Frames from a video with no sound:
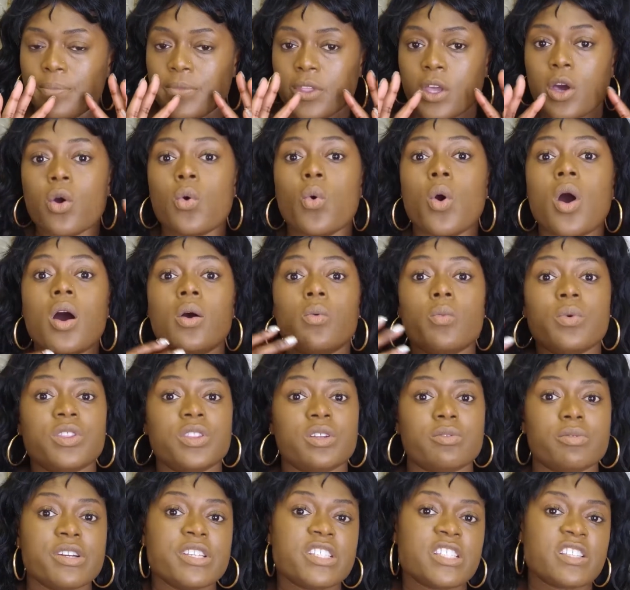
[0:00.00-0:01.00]
go on with
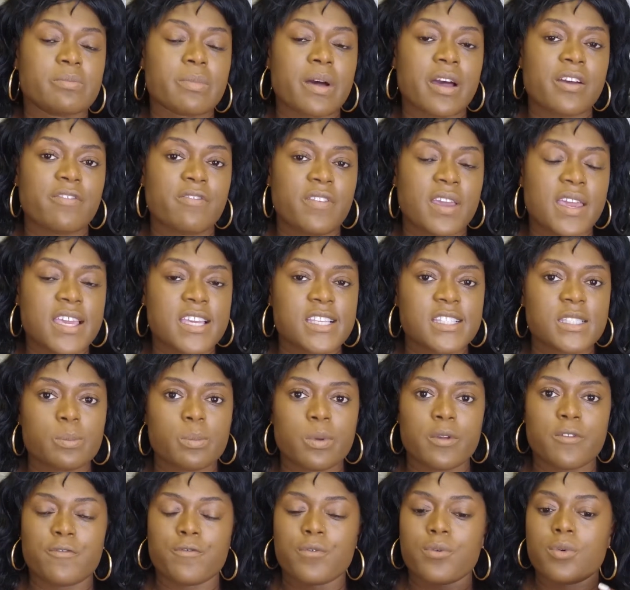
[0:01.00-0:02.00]
the rest of my face
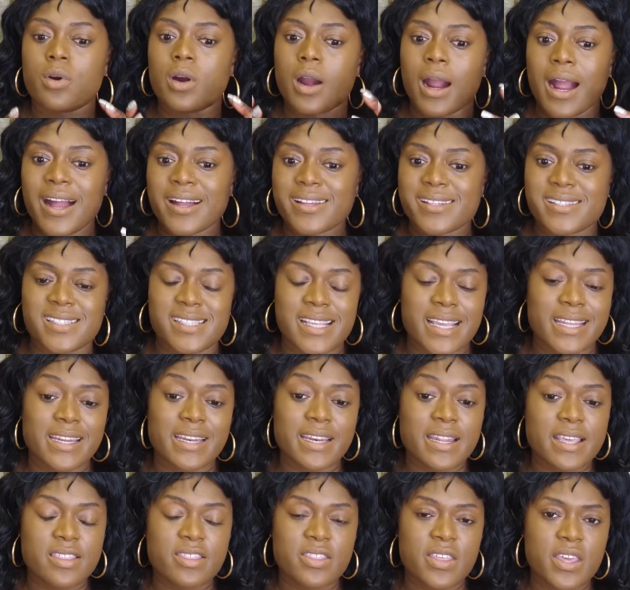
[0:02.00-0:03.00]
before I set
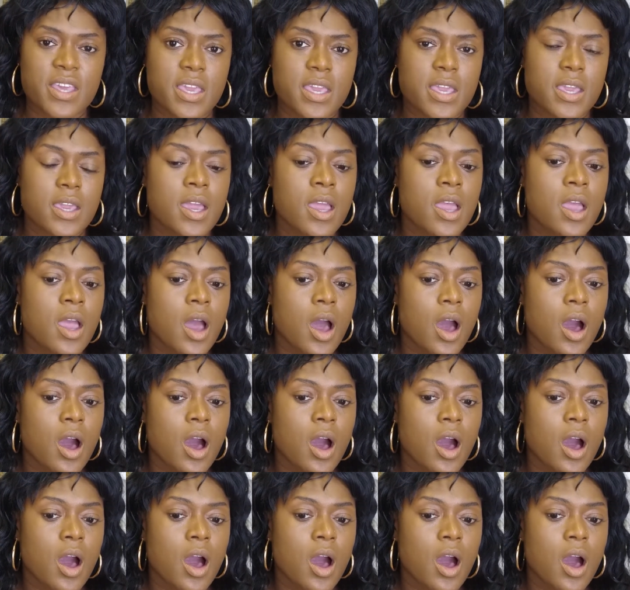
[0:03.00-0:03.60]
anything.